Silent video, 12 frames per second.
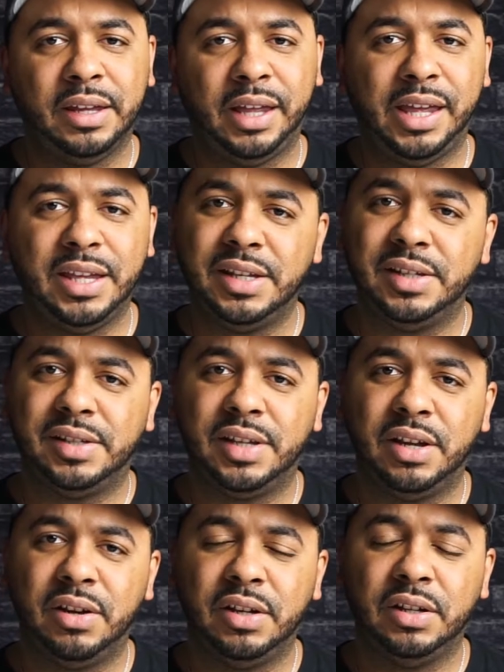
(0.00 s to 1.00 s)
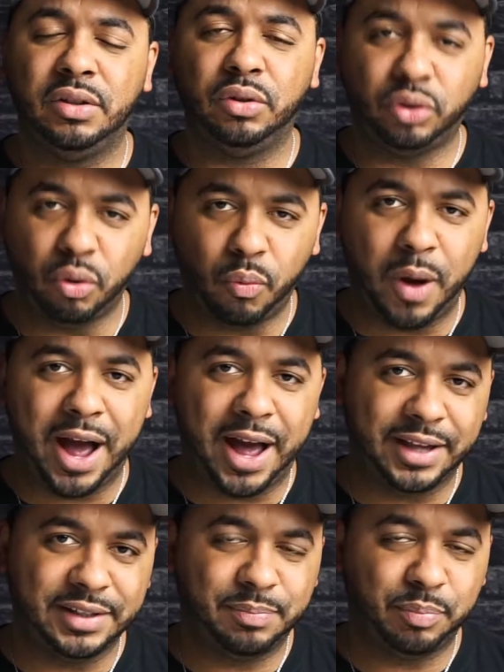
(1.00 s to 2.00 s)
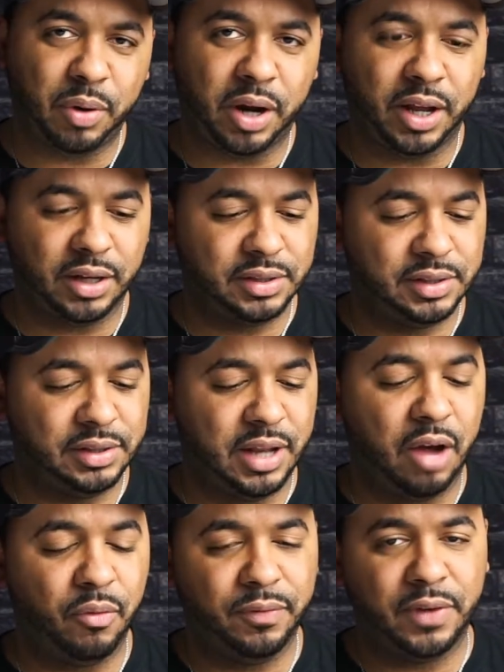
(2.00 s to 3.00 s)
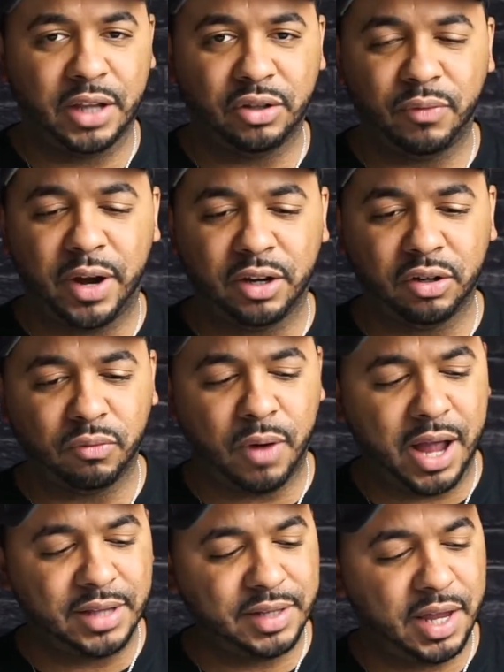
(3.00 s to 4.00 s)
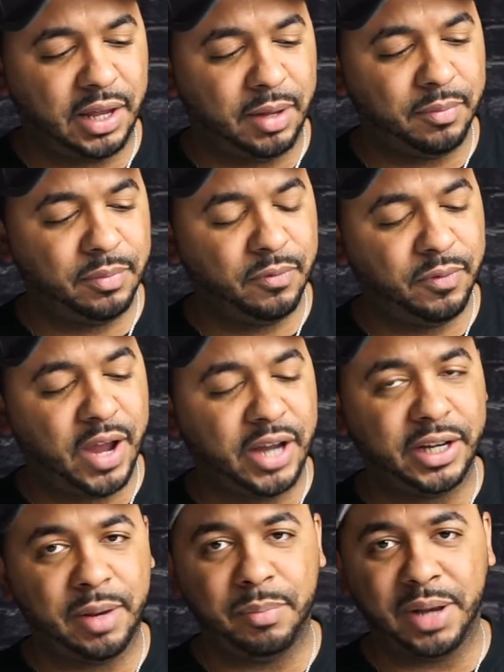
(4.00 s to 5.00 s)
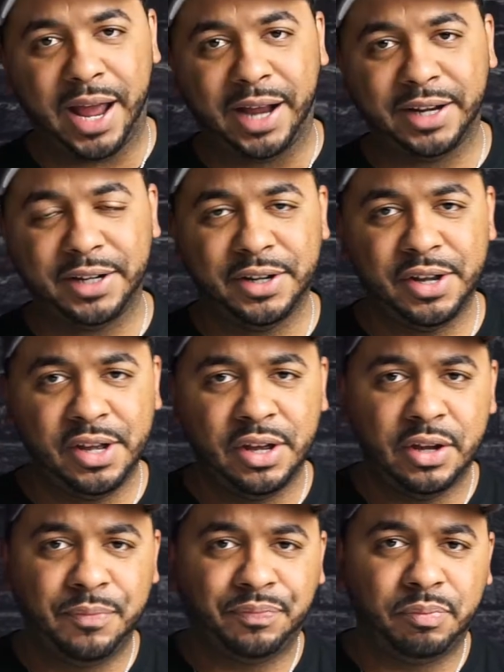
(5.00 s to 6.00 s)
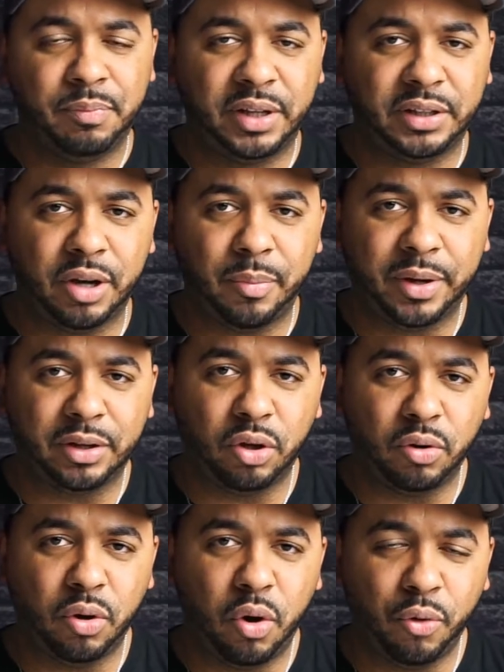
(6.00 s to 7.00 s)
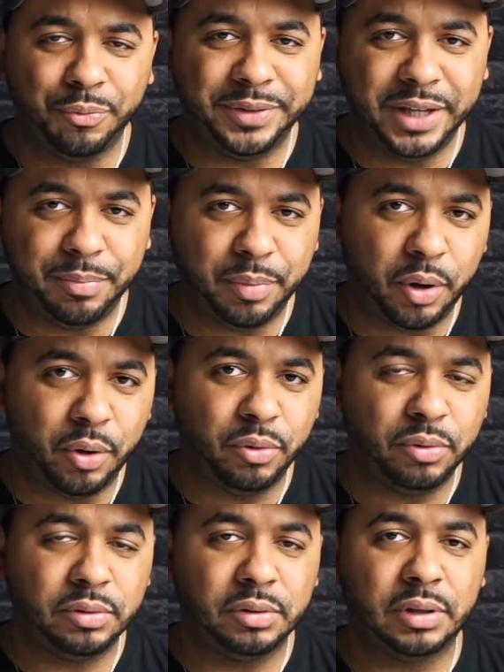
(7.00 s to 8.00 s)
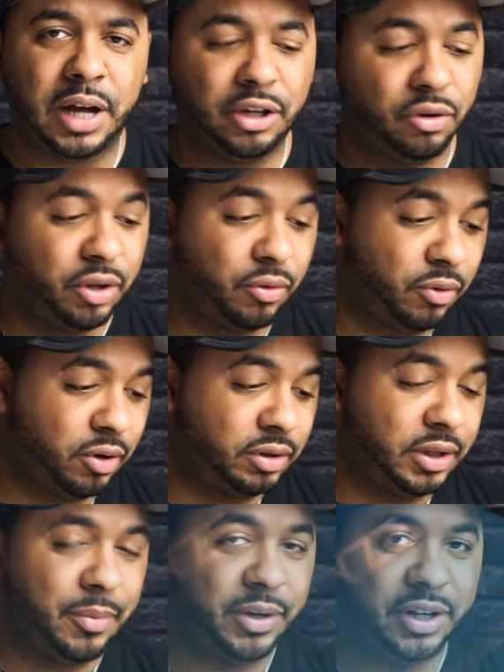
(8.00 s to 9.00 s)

is the Wyze products. Now we've got the regular Wyze Cam. We got it in black. Picked it up at a local Home Depot. I know they were limited